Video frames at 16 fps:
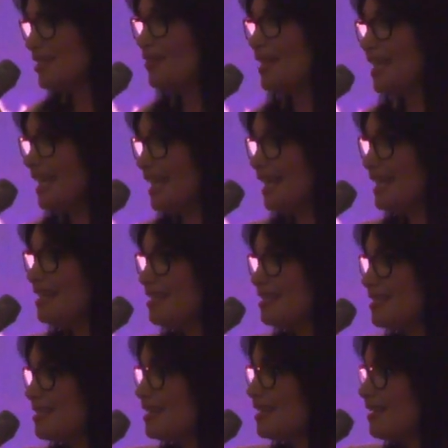the
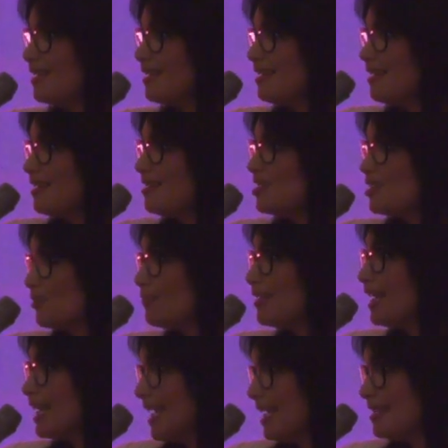keys to
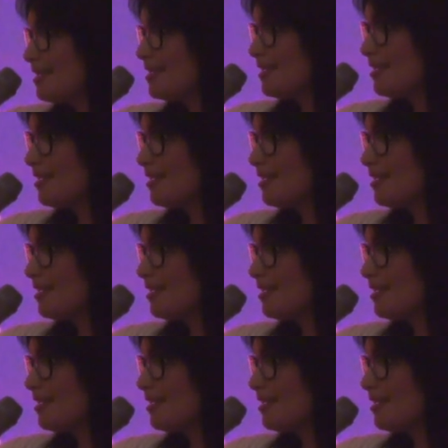release,